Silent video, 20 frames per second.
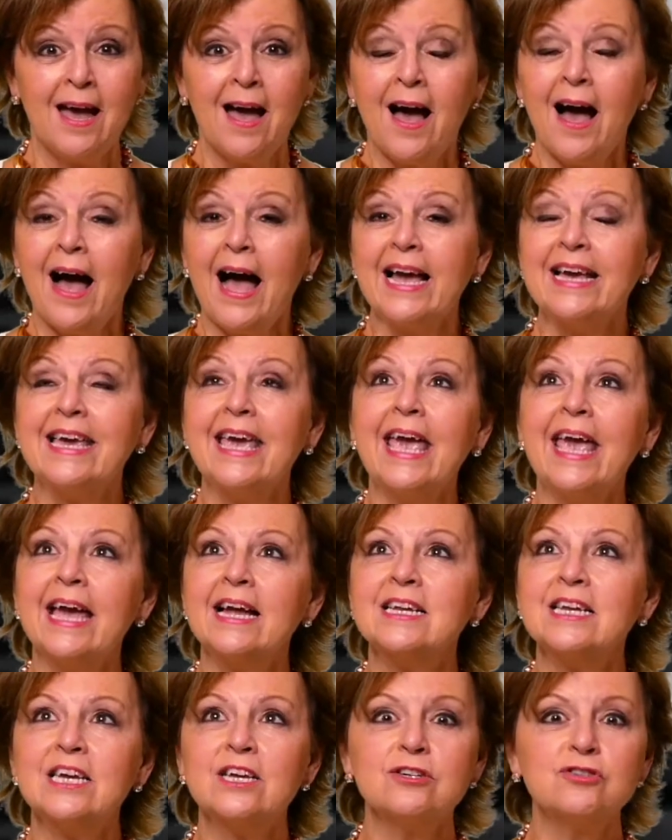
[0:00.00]
I
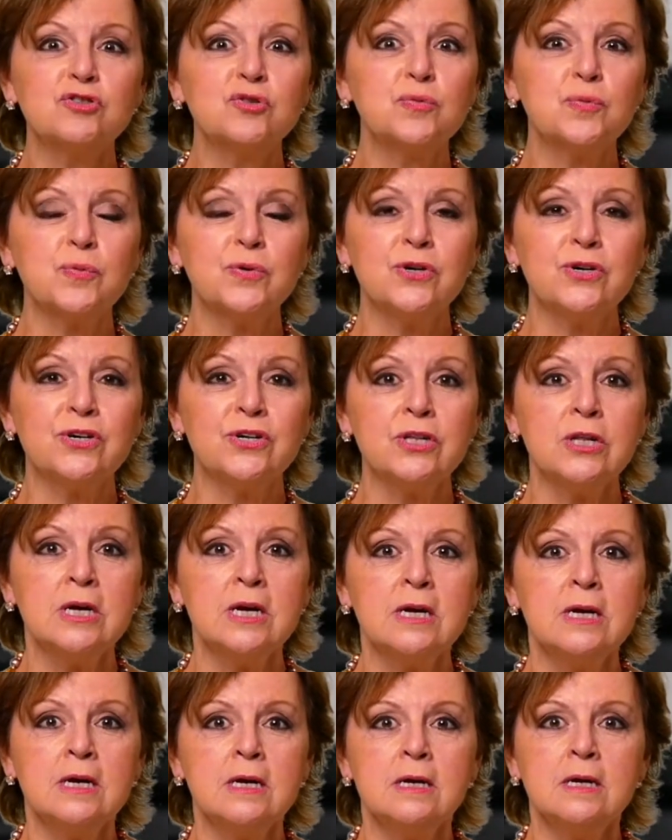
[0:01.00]
can't control,
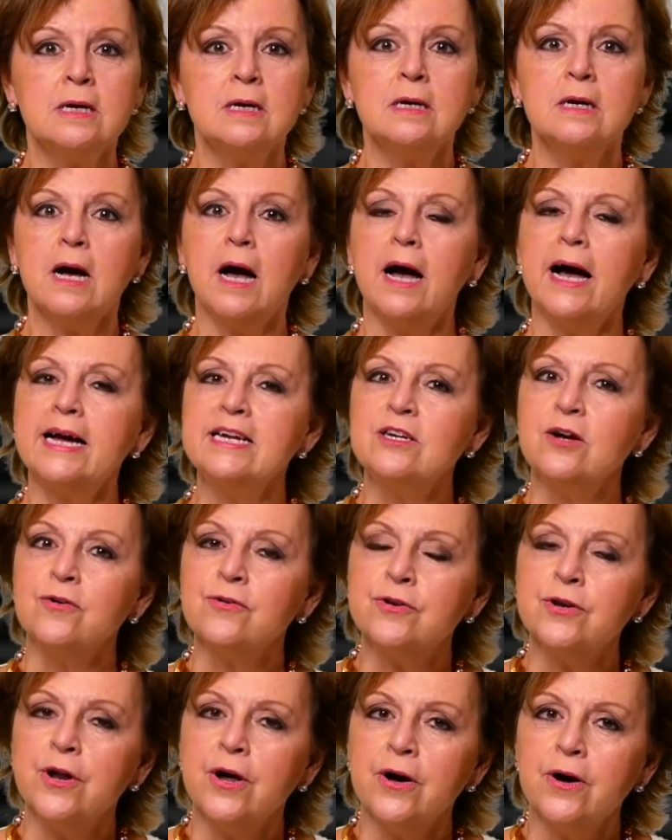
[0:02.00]
I
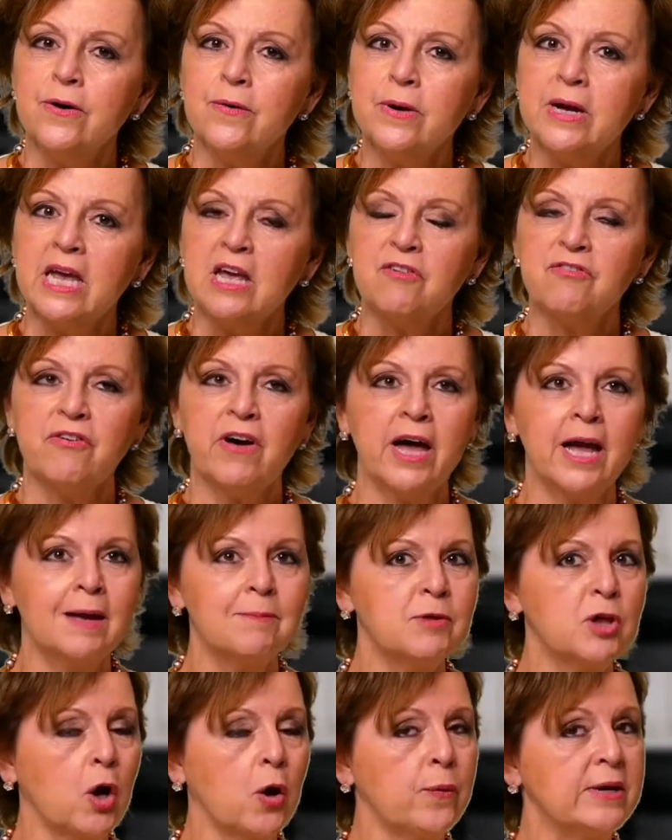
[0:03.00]
don't know if I am
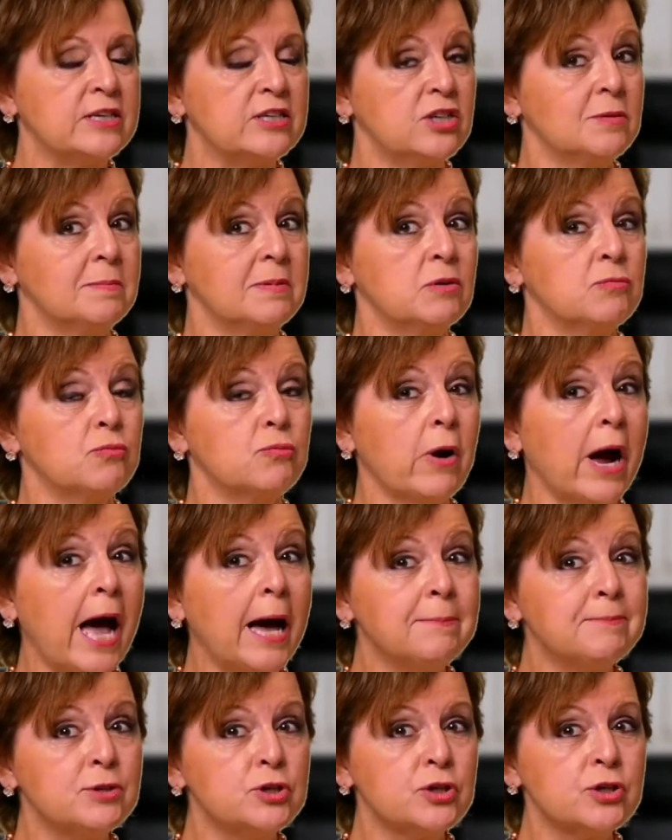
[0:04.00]
going to be
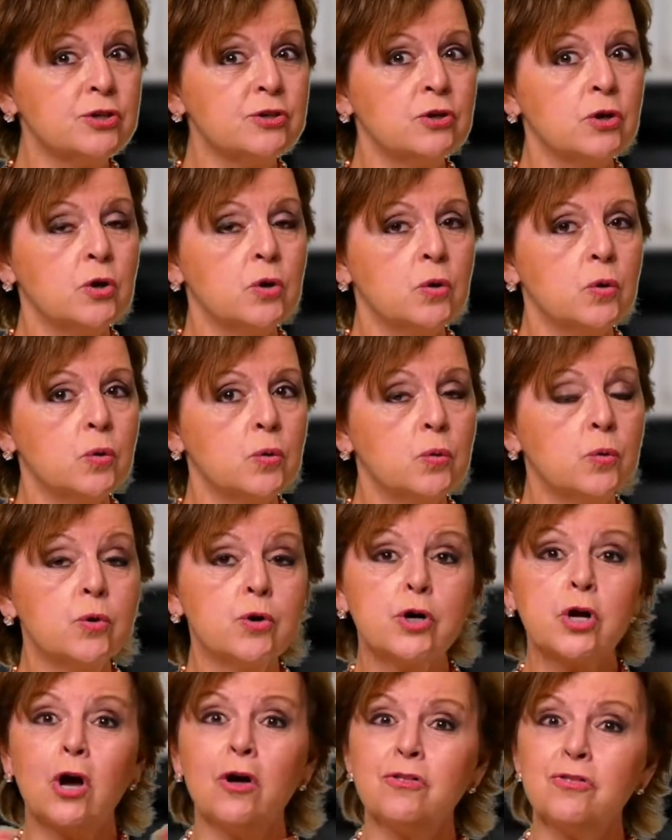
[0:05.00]
raptured or
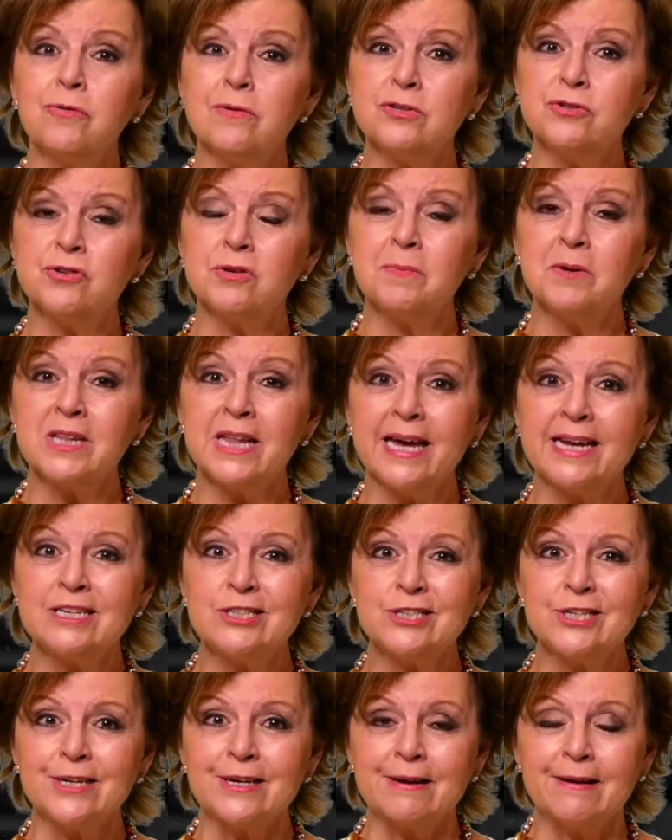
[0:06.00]
go through
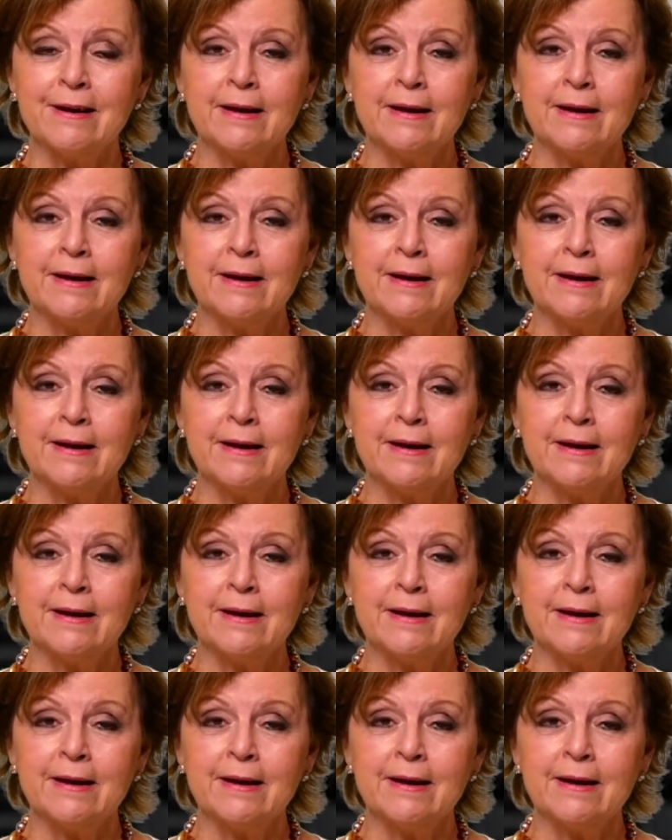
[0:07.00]
tribulation.